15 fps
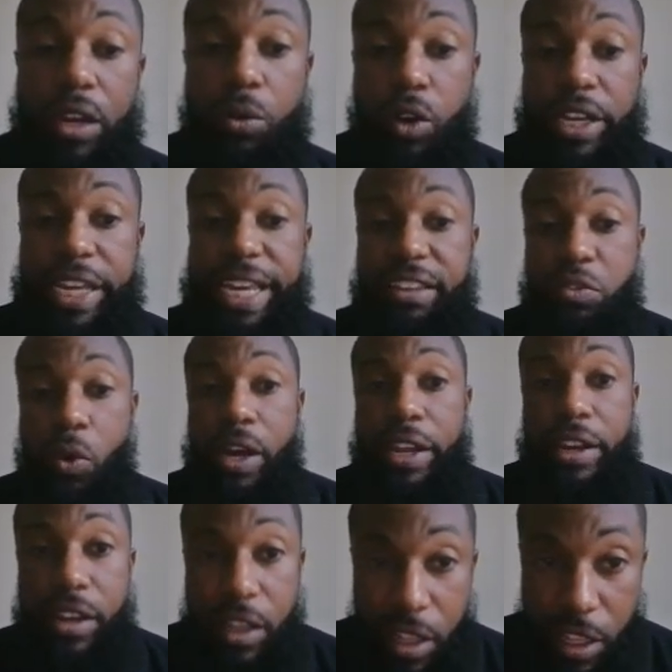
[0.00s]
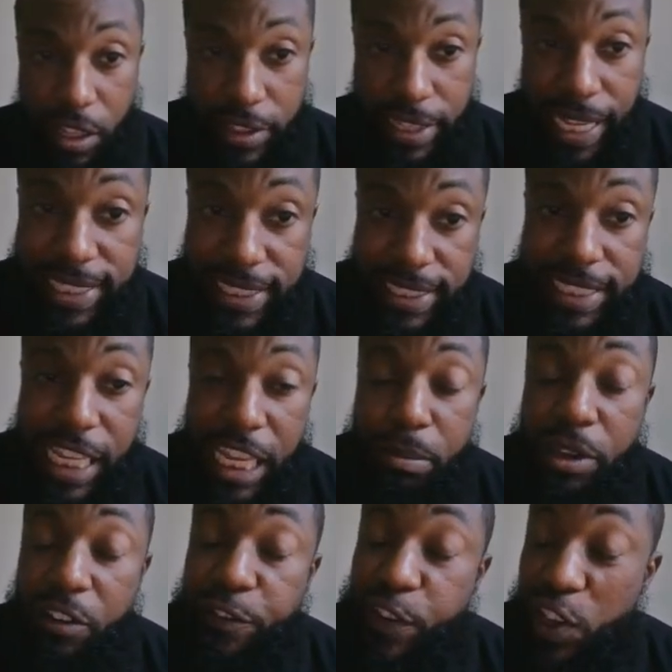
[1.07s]
Well, guess what? That's the same
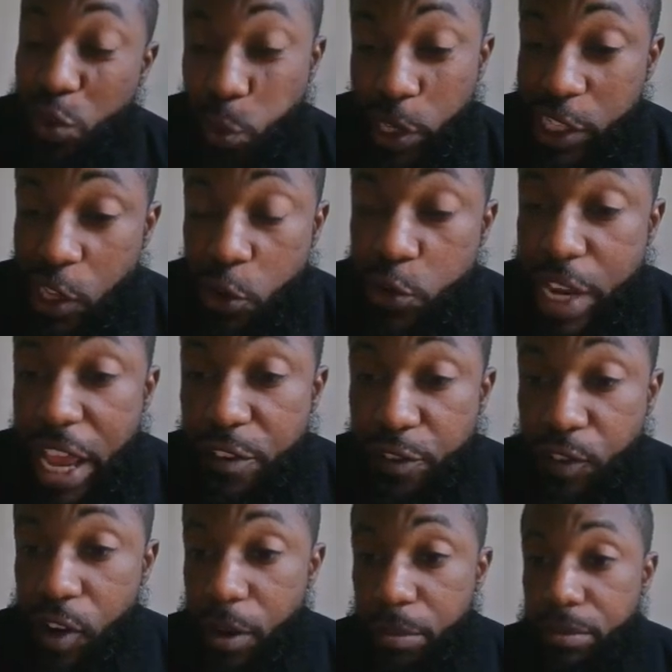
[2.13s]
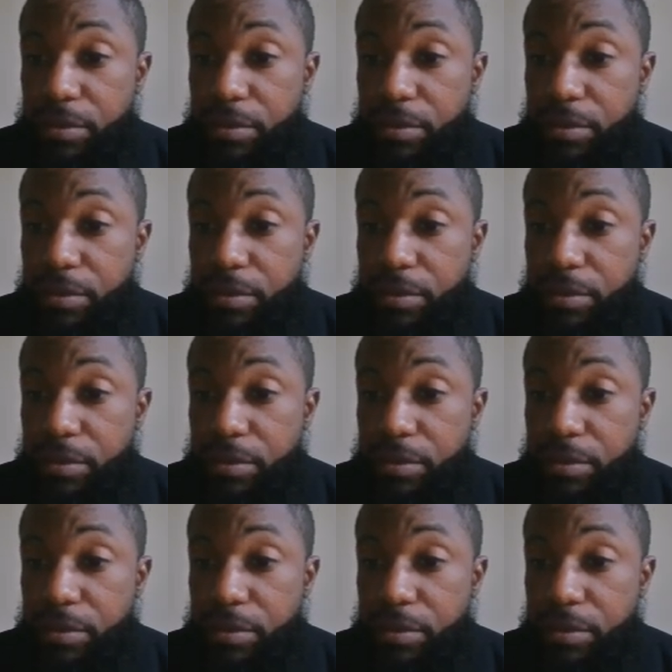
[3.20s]
interface we learned that from,